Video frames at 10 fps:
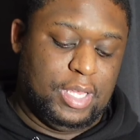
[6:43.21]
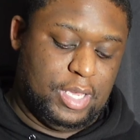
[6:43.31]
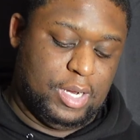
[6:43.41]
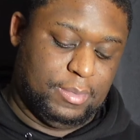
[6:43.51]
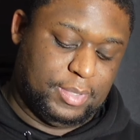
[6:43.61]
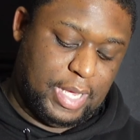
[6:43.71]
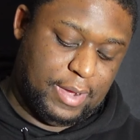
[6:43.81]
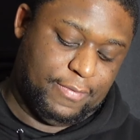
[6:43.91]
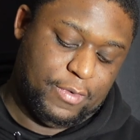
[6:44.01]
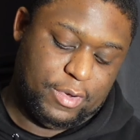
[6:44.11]
You know what I'm
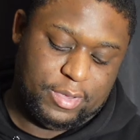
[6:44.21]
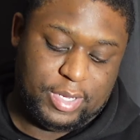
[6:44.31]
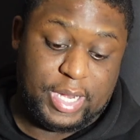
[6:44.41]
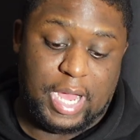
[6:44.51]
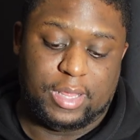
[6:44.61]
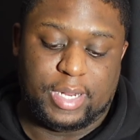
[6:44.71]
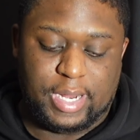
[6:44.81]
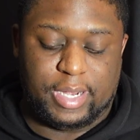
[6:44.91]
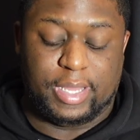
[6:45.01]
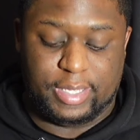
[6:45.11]
saying? For the dollar
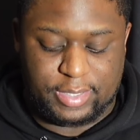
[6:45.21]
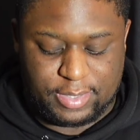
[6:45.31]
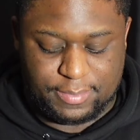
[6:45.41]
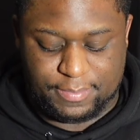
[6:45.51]
that it is.